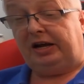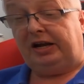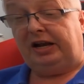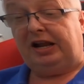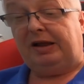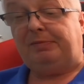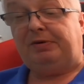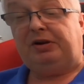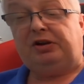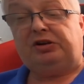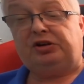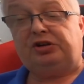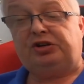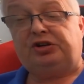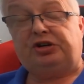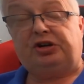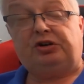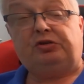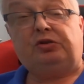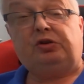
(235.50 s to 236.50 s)
let me just
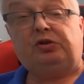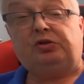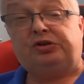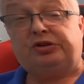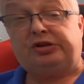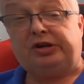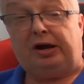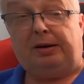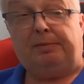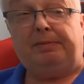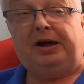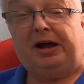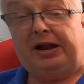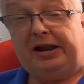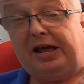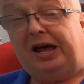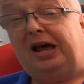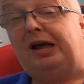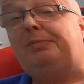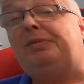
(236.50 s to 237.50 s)
show you some, and
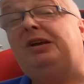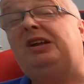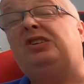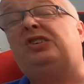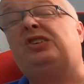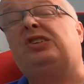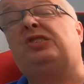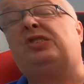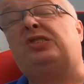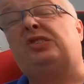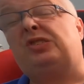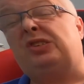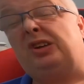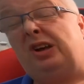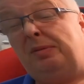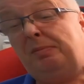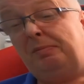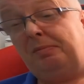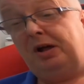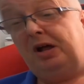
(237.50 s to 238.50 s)
I mean just
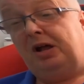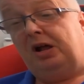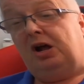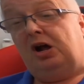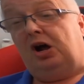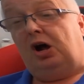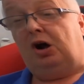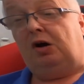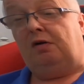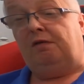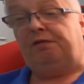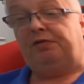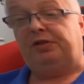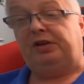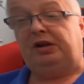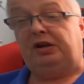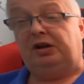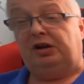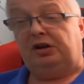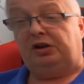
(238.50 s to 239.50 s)
some, of the